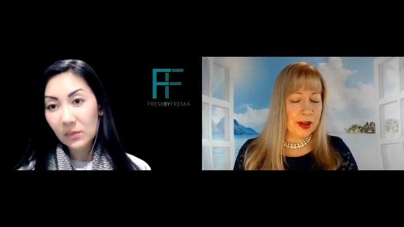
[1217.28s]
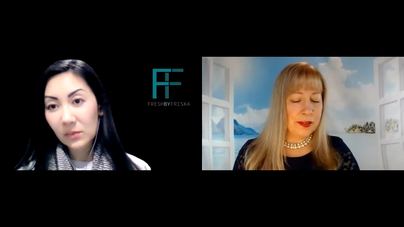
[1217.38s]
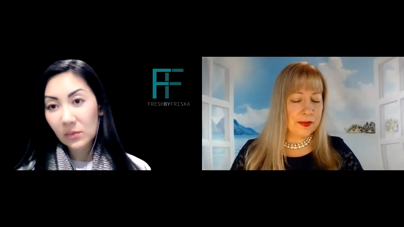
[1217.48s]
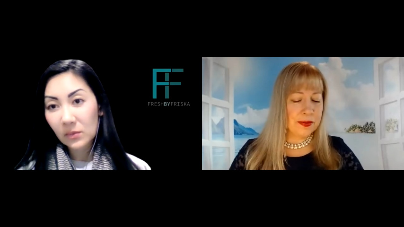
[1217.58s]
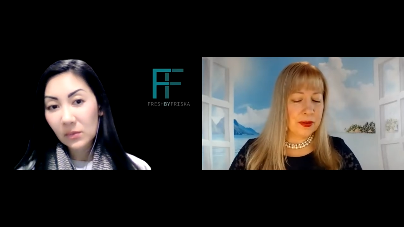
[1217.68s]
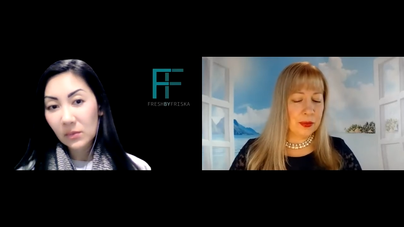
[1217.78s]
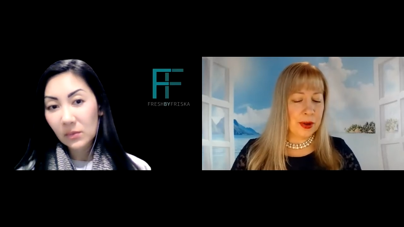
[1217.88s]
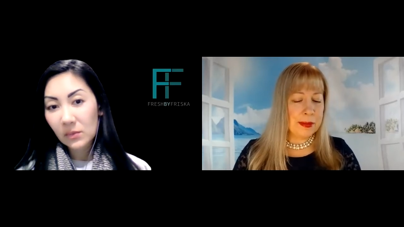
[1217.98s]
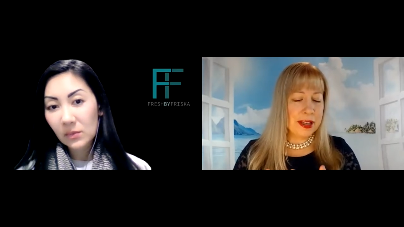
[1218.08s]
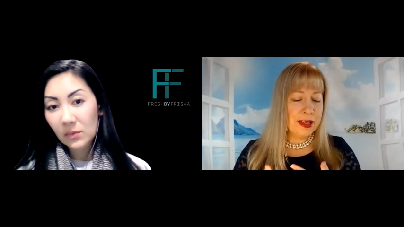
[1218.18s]
Speaker 1: if
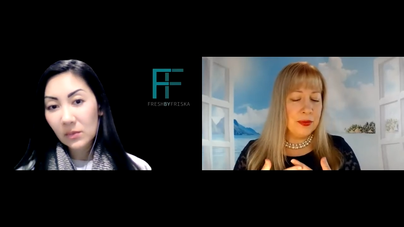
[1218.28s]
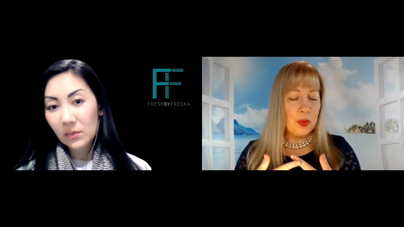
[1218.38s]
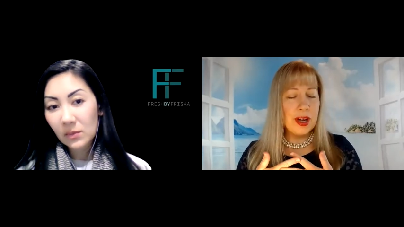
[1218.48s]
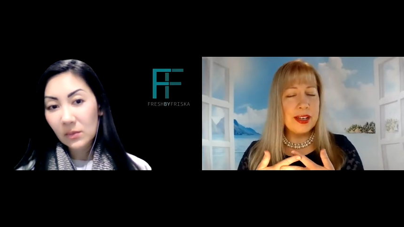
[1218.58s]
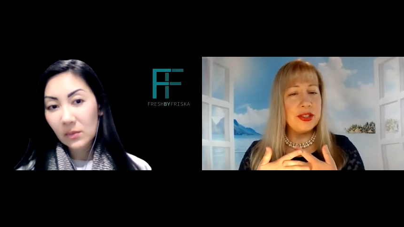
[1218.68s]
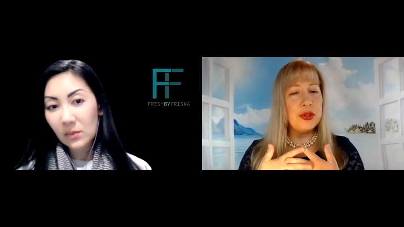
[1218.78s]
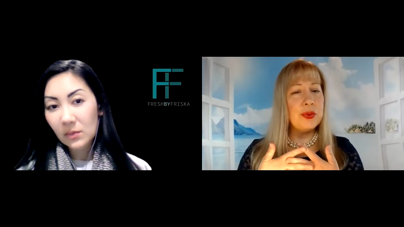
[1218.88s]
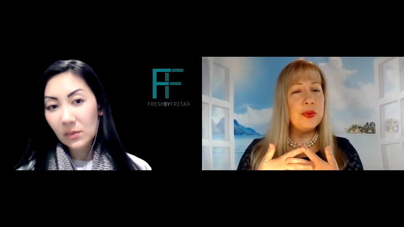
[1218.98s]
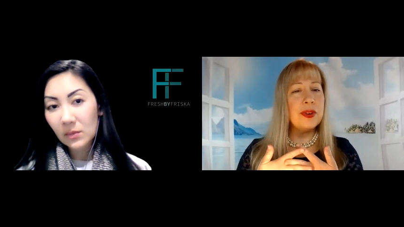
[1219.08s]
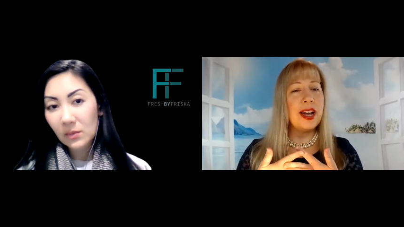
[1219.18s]
women want
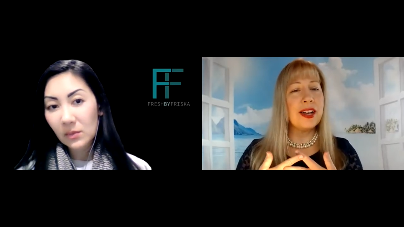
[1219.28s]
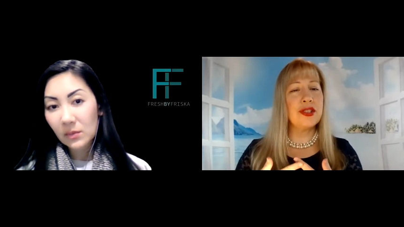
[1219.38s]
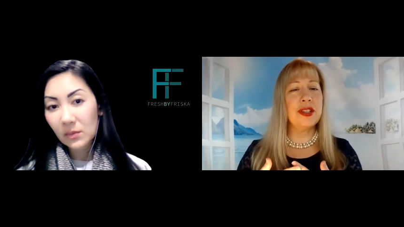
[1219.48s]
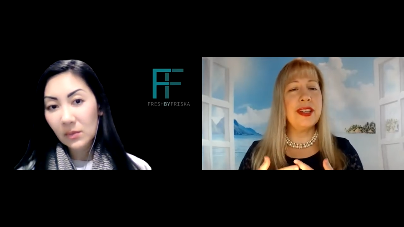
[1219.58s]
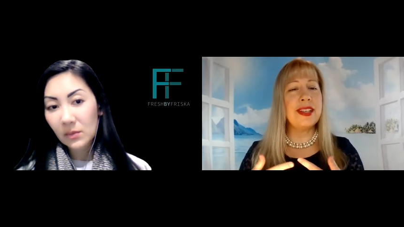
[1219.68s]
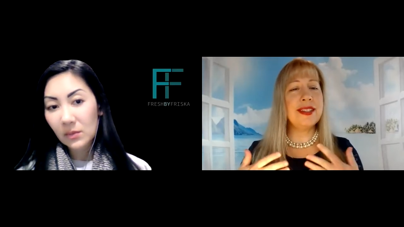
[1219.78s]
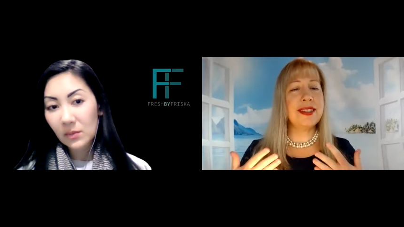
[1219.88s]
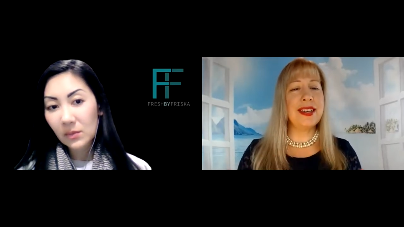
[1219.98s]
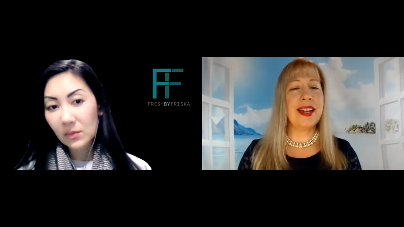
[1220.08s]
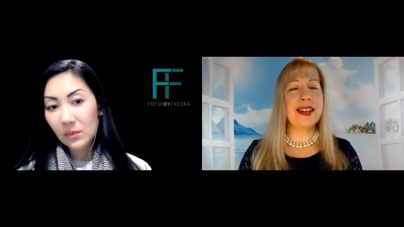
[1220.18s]
to actually
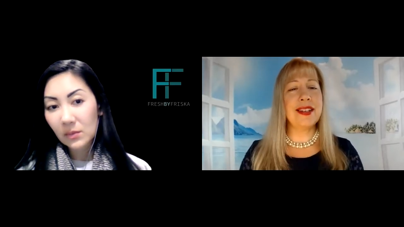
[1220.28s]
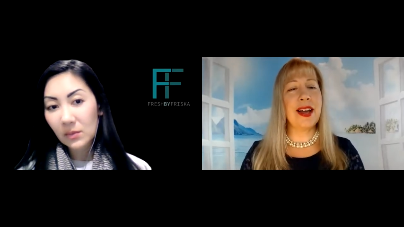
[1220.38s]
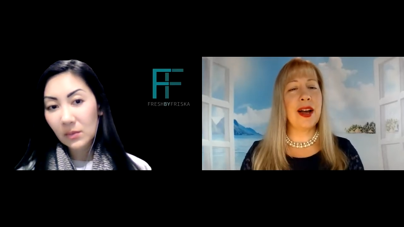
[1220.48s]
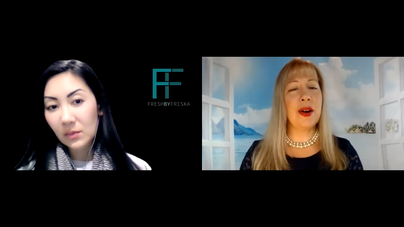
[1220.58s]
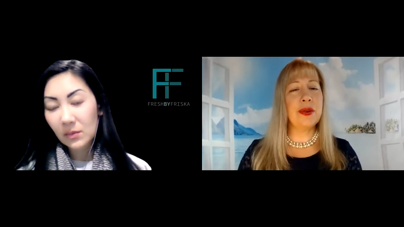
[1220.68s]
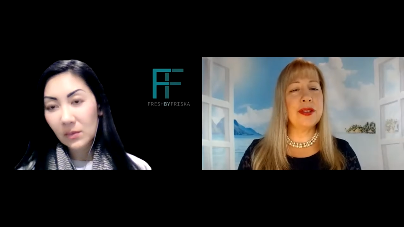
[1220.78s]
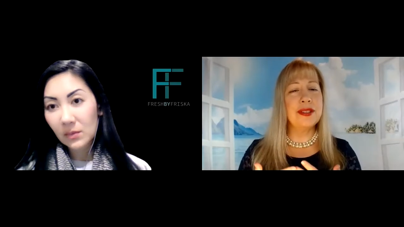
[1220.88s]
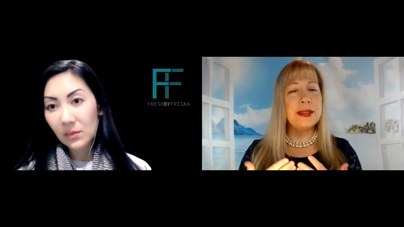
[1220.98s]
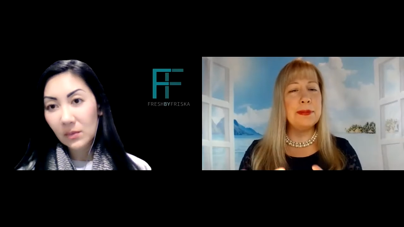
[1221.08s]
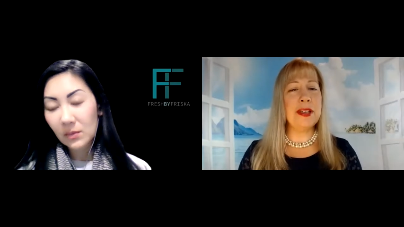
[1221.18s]
stand out,
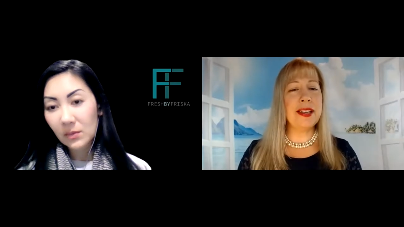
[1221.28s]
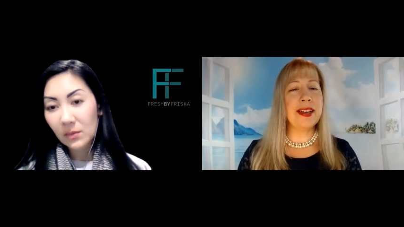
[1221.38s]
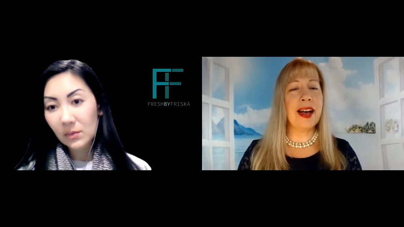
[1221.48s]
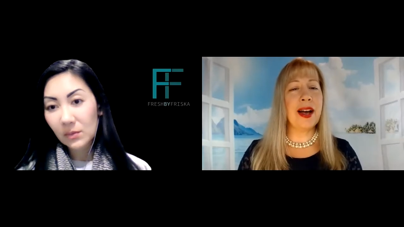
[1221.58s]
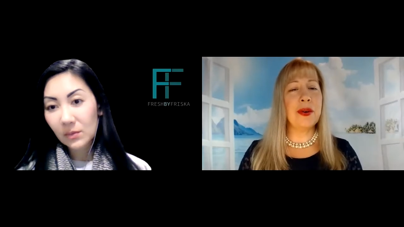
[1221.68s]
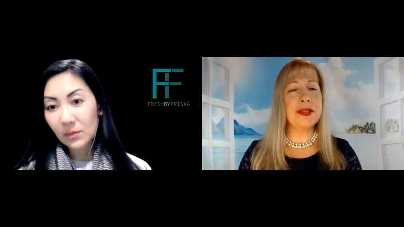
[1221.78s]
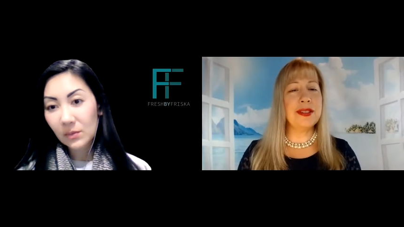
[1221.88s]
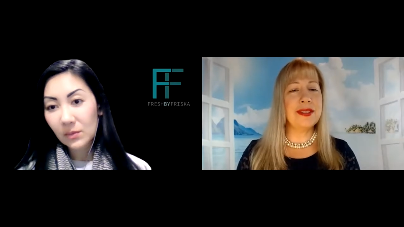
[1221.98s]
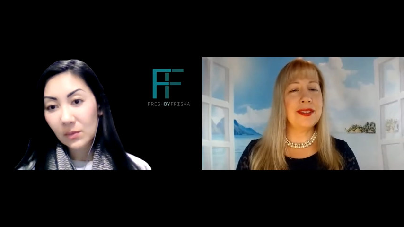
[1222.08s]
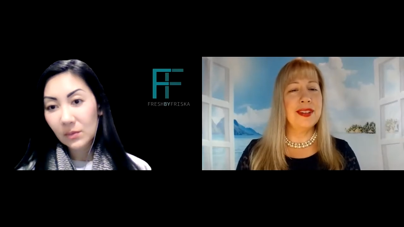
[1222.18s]
speak out,
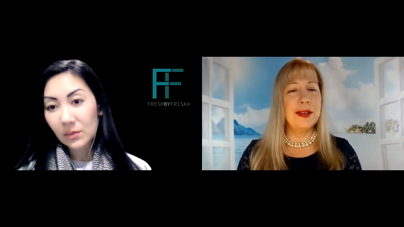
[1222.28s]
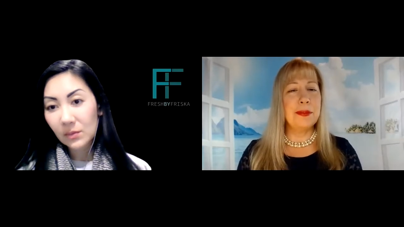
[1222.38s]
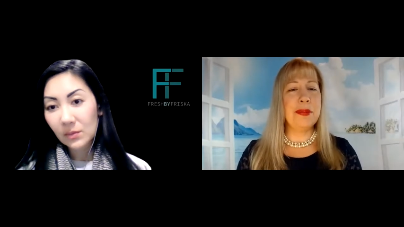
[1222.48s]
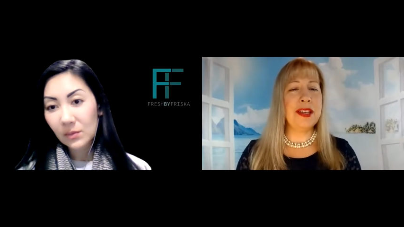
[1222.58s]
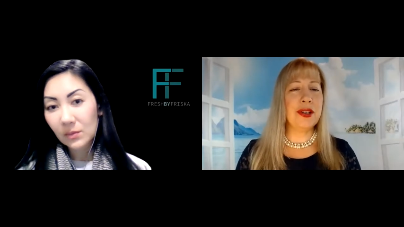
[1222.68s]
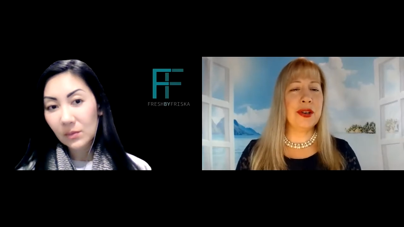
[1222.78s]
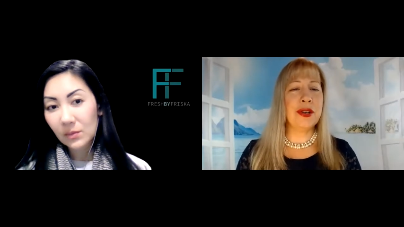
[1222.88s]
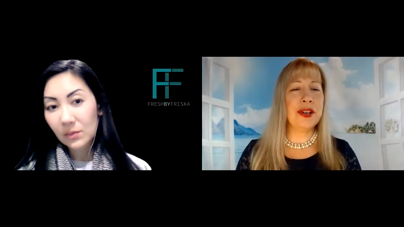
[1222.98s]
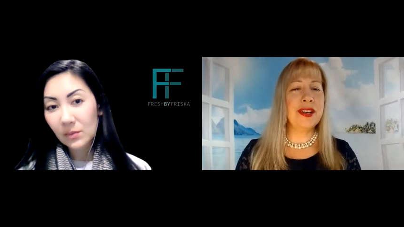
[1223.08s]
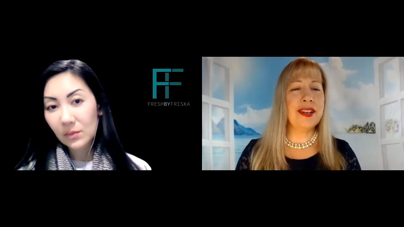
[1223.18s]
be
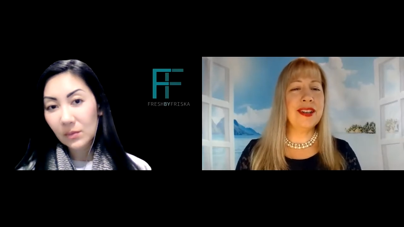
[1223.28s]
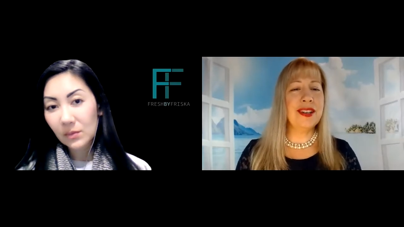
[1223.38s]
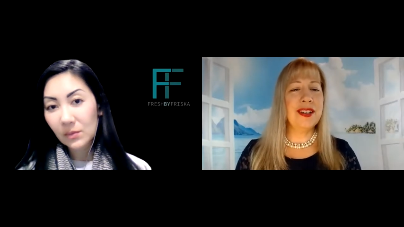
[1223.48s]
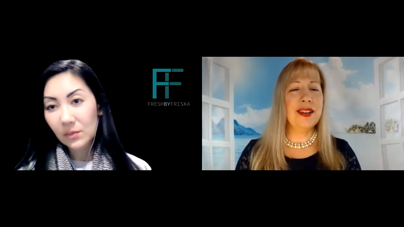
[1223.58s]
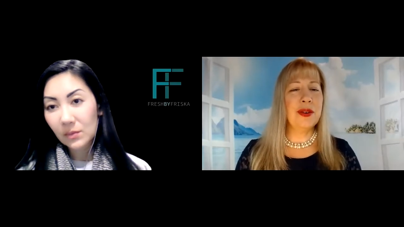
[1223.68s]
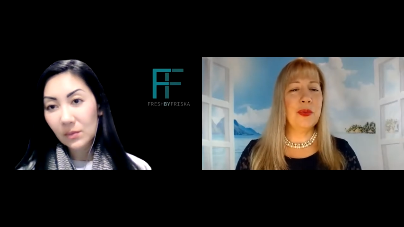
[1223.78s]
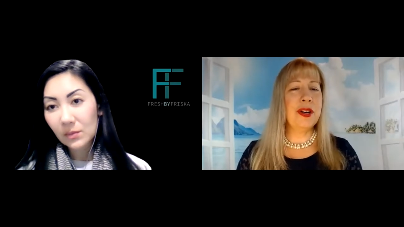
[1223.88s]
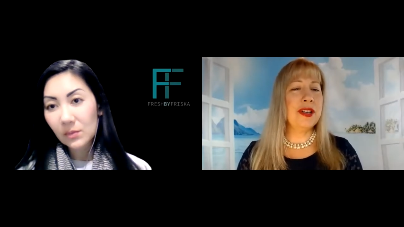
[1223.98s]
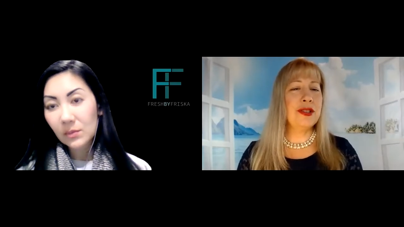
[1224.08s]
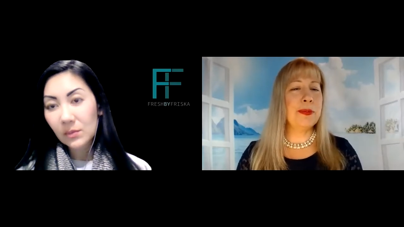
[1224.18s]
heard, what
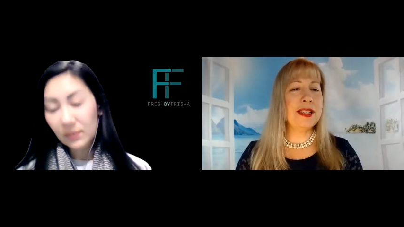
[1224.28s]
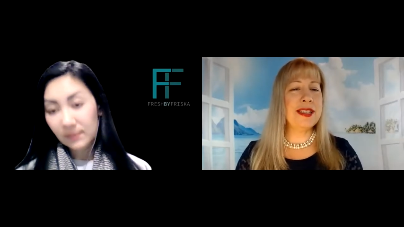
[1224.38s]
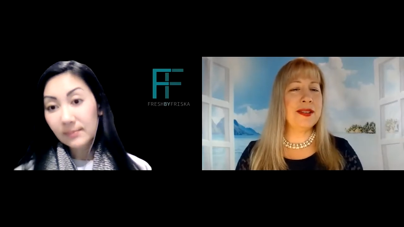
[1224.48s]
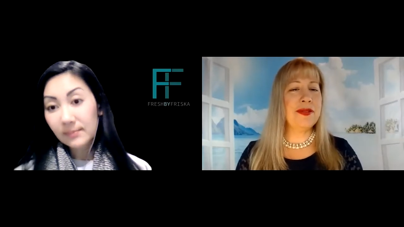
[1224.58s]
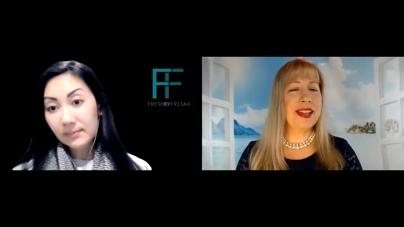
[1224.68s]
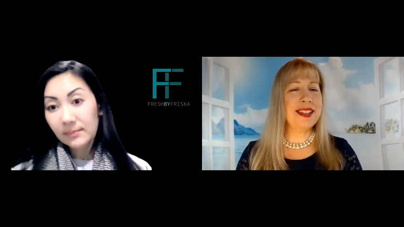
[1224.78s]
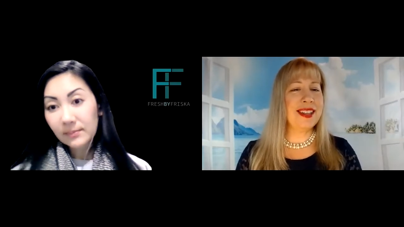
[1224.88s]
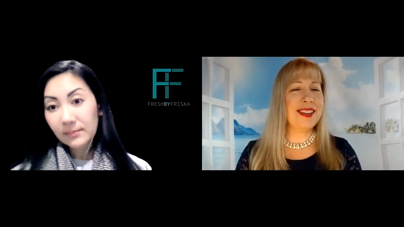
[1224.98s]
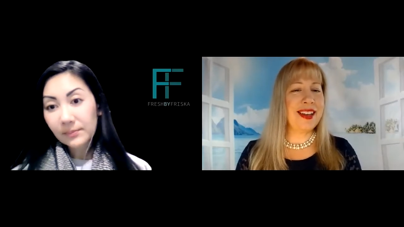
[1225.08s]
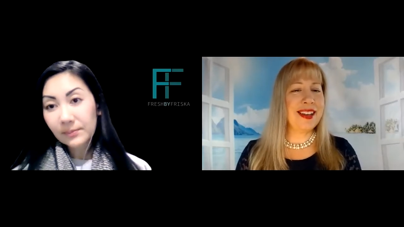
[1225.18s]
is your best advice
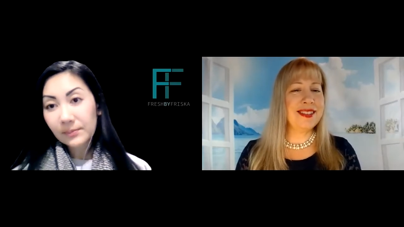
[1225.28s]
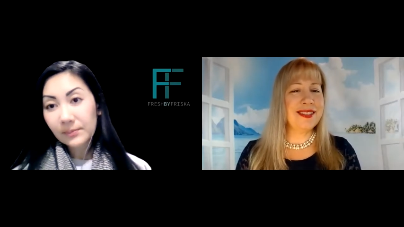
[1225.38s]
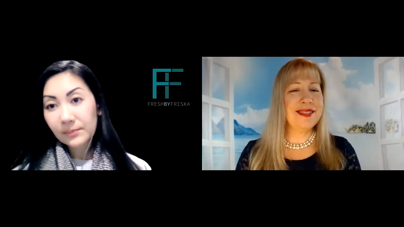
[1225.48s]
on that?